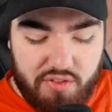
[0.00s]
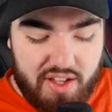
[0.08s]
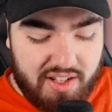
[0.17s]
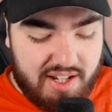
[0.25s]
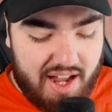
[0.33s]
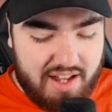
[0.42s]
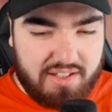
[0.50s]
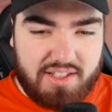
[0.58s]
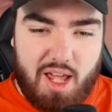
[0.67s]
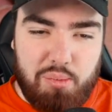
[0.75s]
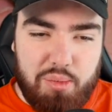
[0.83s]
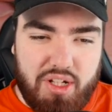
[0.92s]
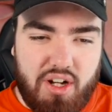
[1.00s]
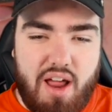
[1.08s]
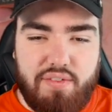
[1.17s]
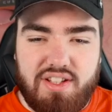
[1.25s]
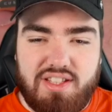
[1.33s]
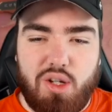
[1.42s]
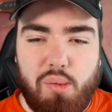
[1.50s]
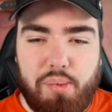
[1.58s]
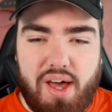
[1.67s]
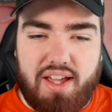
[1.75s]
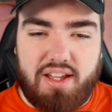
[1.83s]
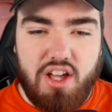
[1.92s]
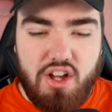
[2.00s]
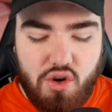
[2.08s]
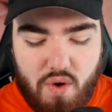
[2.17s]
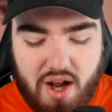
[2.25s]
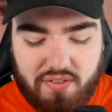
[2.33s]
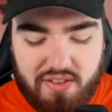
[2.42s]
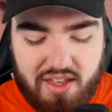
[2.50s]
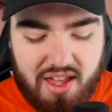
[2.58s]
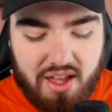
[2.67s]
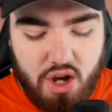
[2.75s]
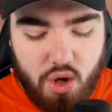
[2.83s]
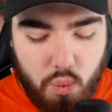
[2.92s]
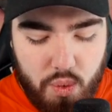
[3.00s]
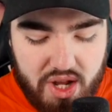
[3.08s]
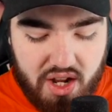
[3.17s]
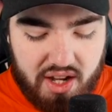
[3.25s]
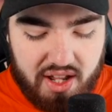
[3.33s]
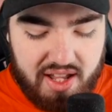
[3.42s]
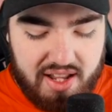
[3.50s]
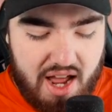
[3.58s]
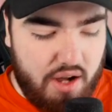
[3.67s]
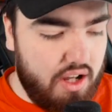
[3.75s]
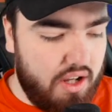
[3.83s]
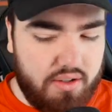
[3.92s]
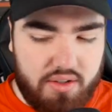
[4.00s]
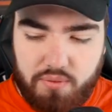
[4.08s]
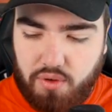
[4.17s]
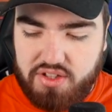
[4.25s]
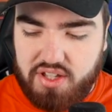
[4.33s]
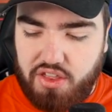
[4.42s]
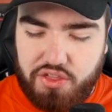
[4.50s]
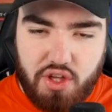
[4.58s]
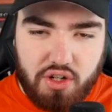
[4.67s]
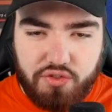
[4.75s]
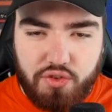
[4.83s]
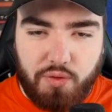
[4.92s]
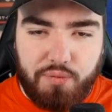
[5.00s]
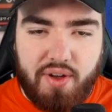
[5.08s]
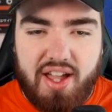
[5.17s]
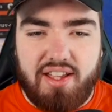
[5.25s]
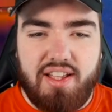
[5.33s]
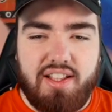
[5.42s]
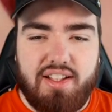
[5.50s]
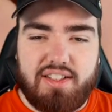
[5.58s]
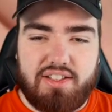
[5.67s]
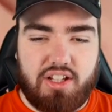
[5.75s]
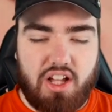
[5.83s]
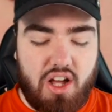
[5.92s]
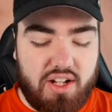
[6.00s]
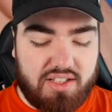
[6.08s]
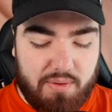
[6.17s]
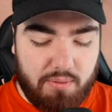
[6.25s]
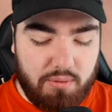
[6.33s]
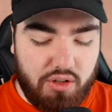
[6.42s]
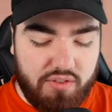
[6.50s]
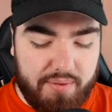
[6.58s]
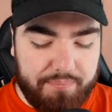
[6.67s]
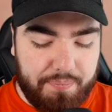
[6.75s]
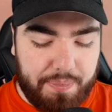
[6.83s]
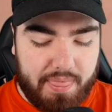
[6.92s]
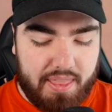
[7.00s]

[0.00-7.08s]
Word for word: of the entire set, being on every single pack right there. We got it in our, what is that, third or fourth pack? Let's go. Let's keep it moving.